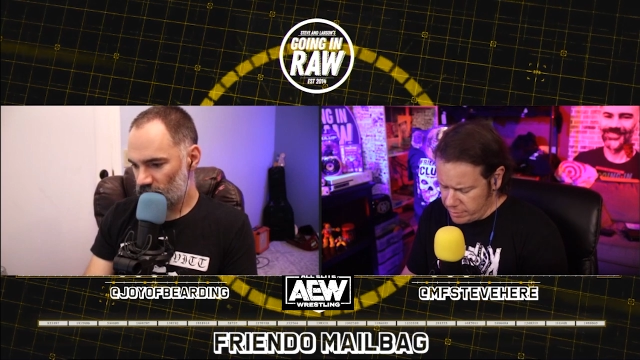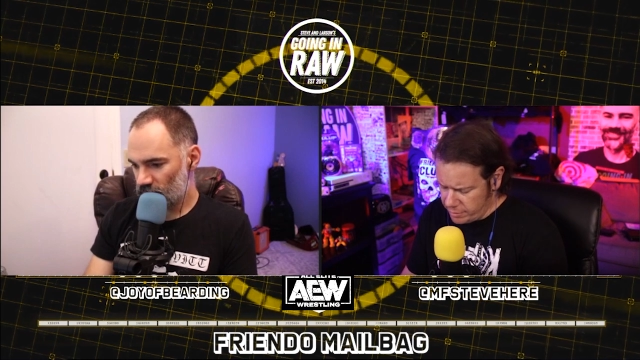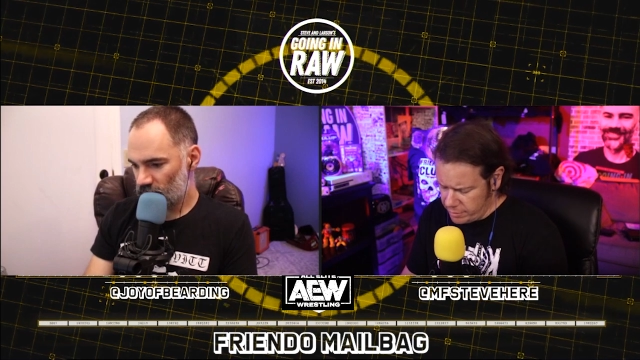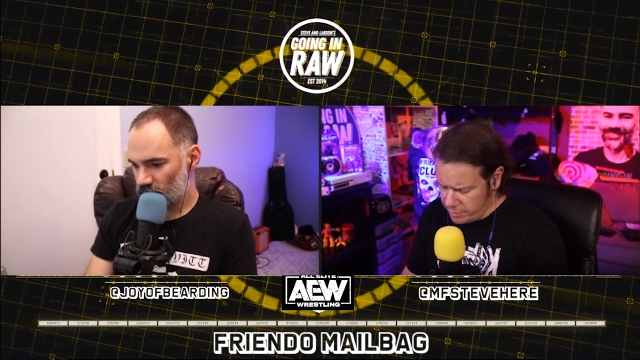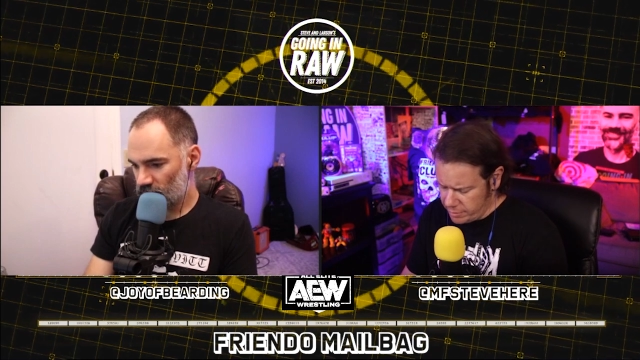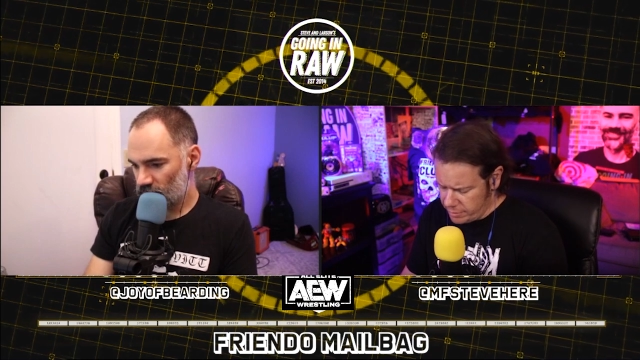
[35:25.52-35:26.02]

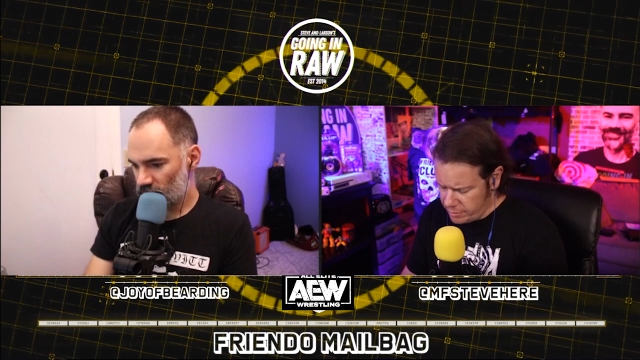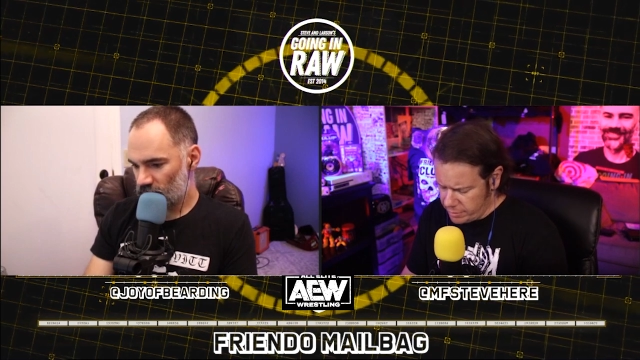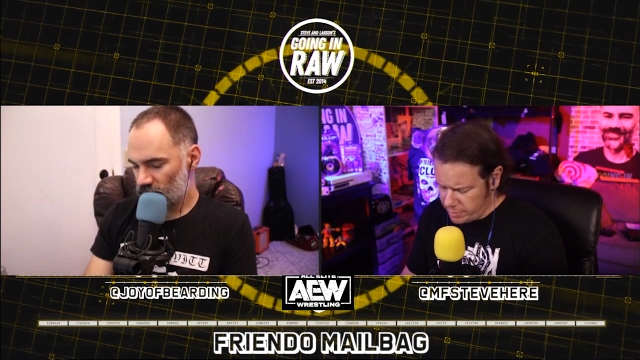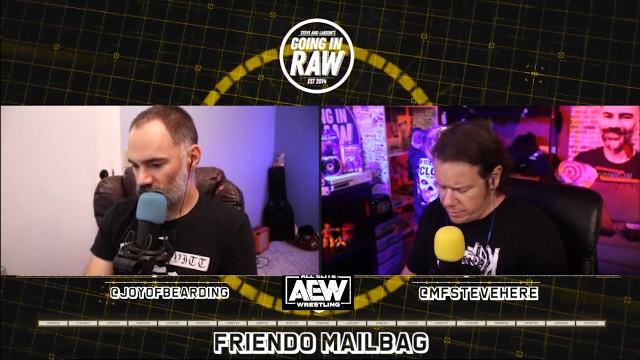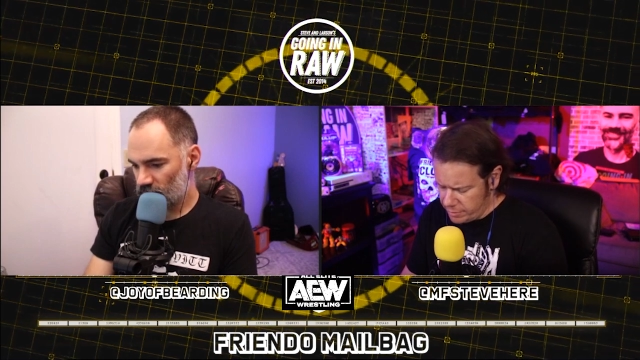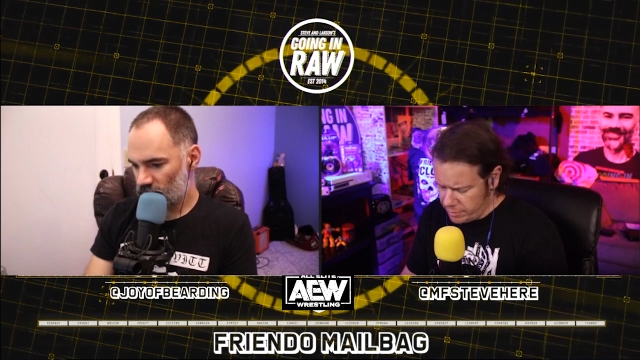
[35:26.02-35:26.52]

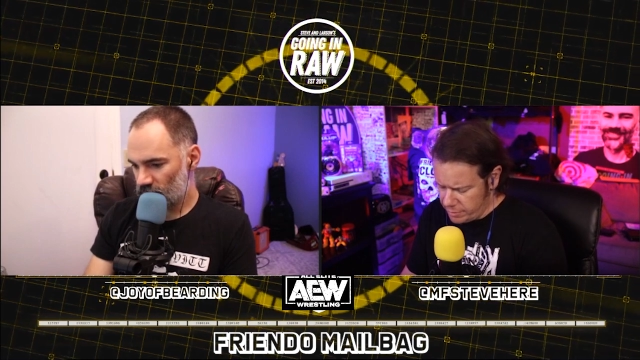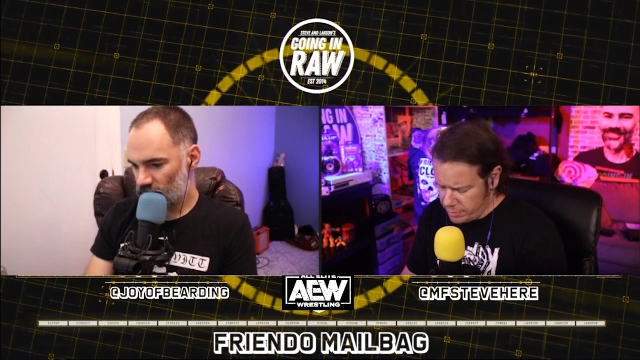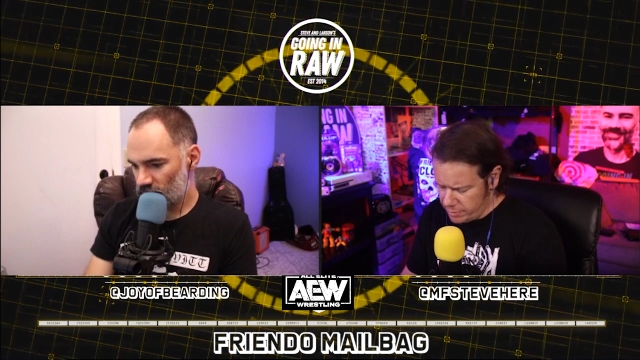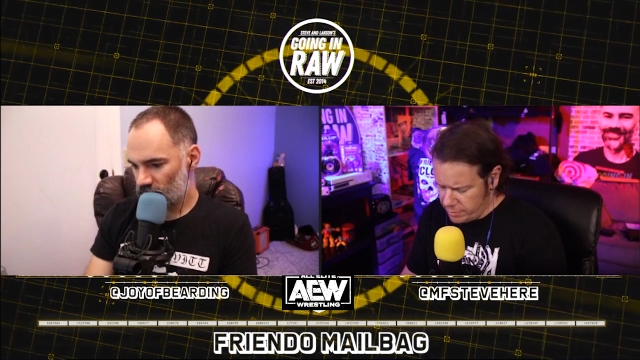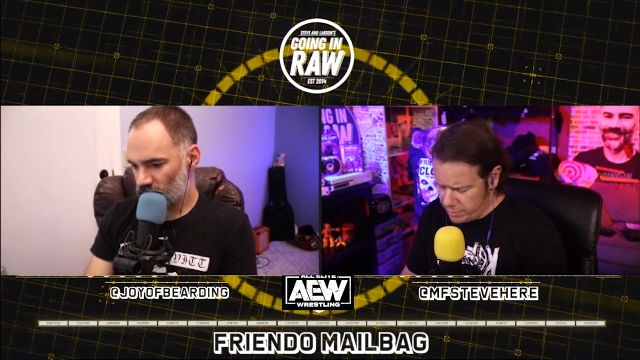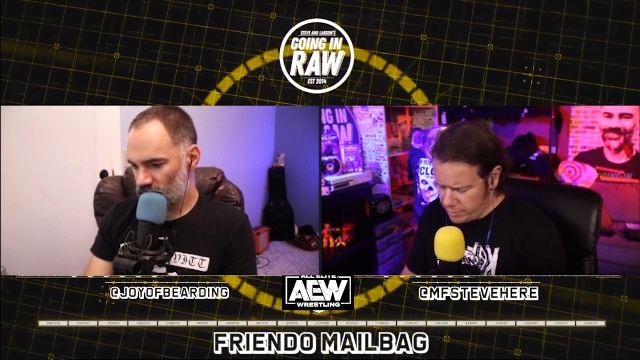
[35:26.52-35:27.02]

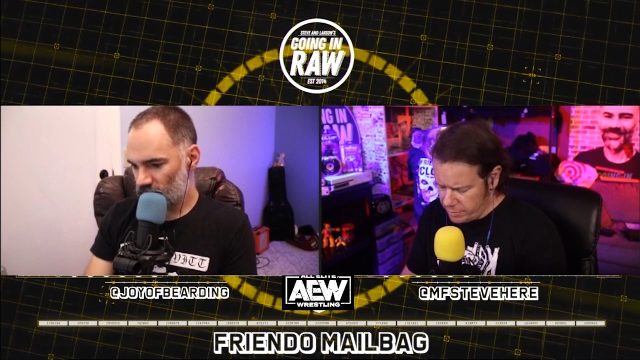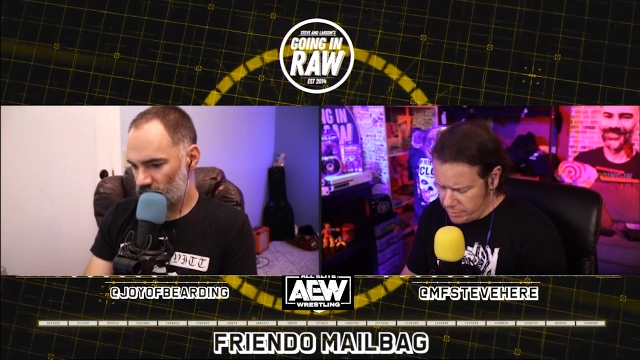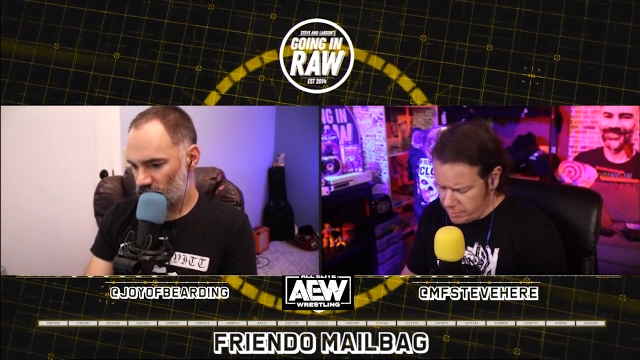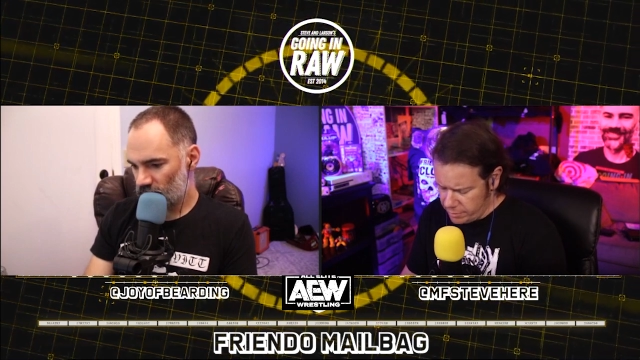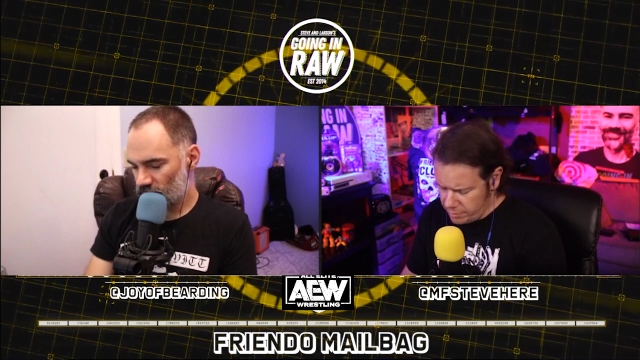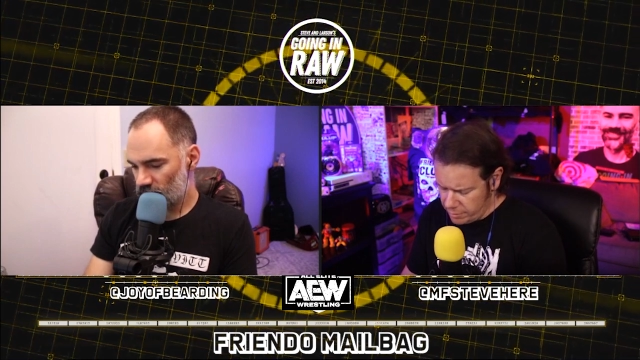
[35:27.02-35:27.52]

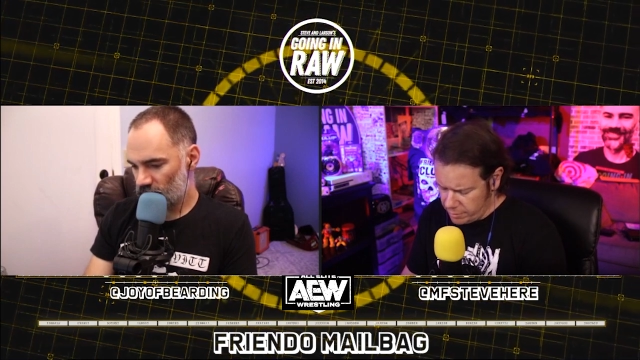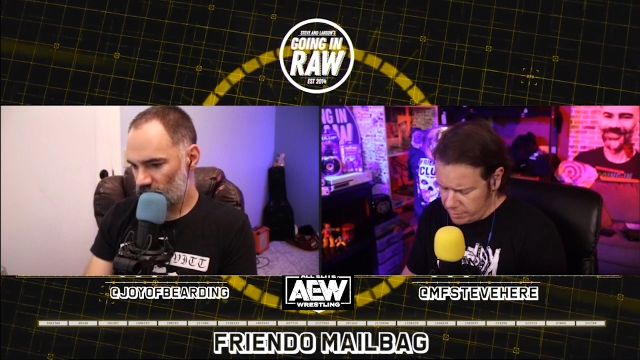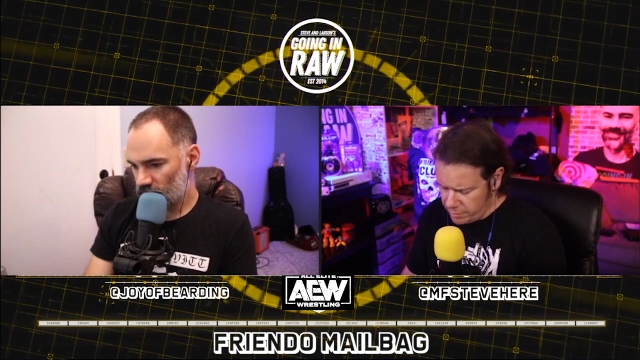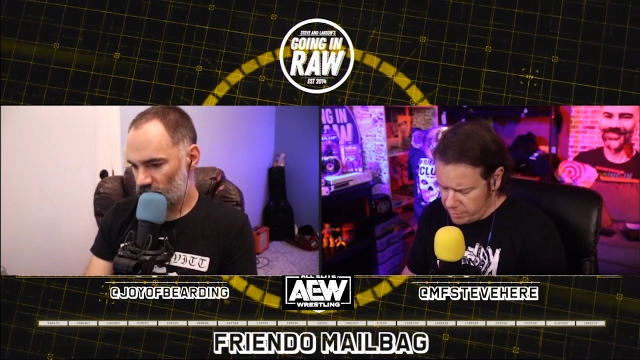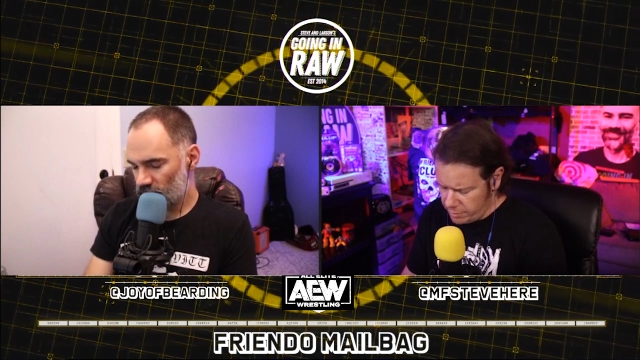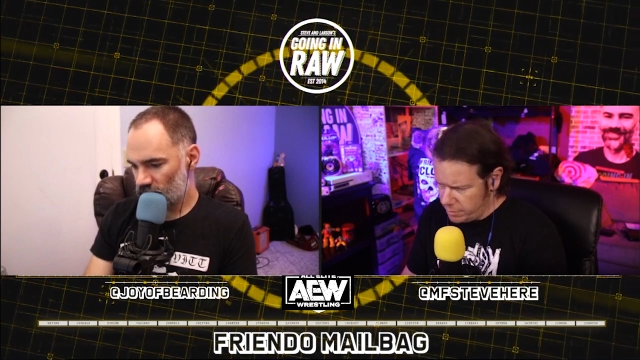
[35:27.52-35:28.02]

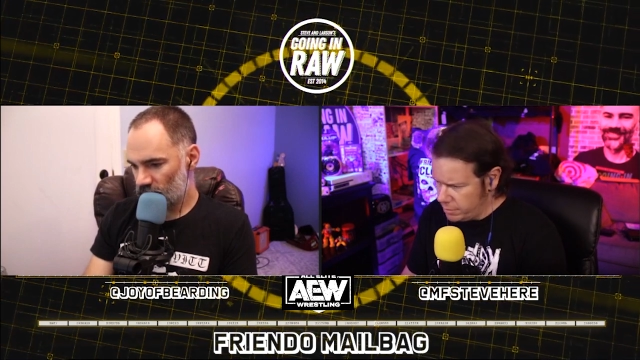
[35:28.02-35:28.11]
(silence)